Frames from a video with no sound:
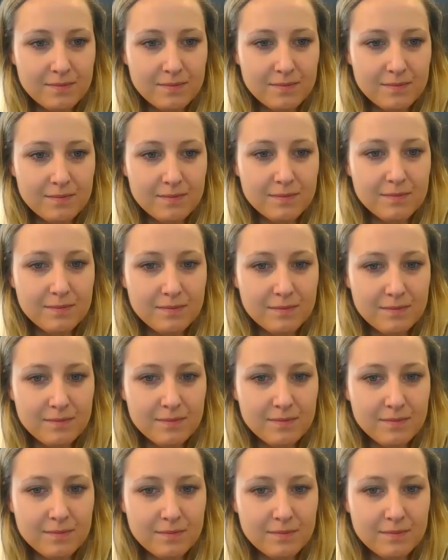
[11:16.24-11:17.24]

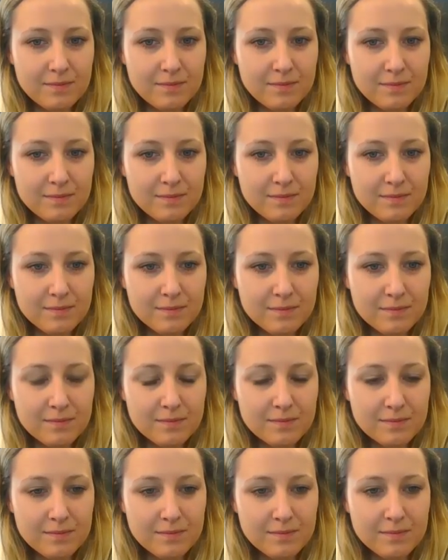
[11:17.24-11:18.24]

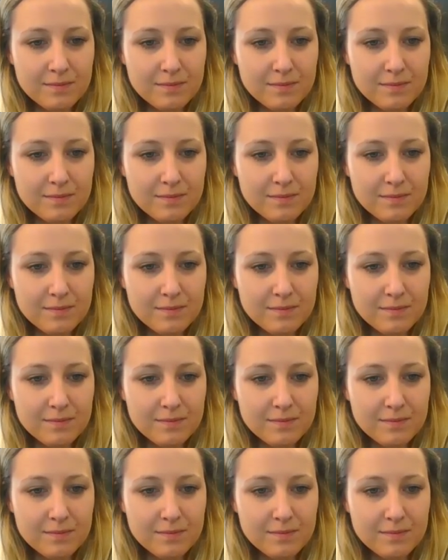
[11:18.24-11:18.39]
(silent)